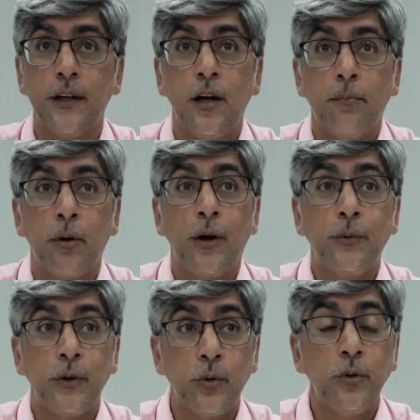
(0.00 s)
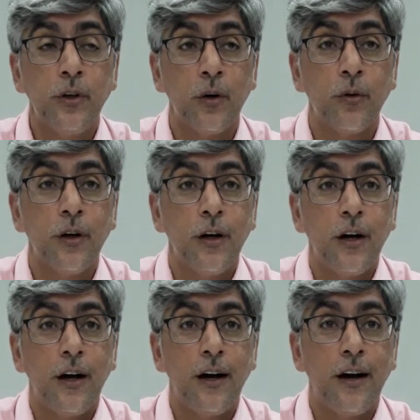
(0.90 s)
But what we do know
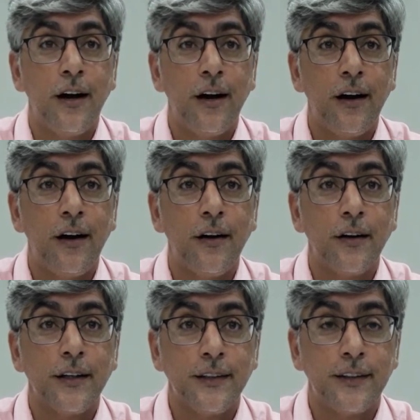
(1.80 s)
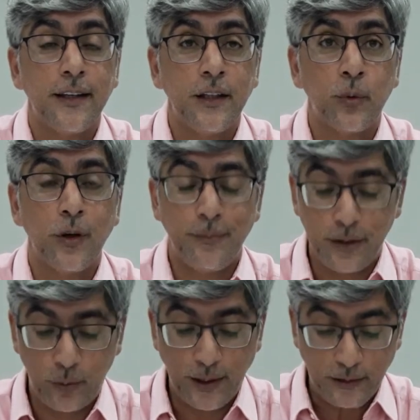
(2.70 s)
is that it will be
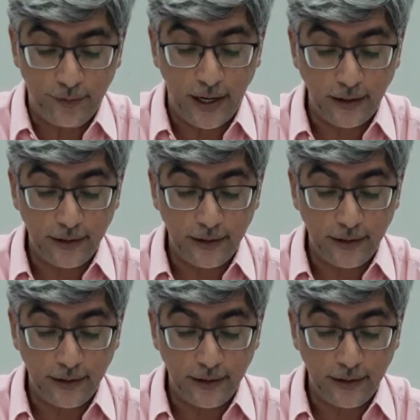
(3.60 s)
quite a violent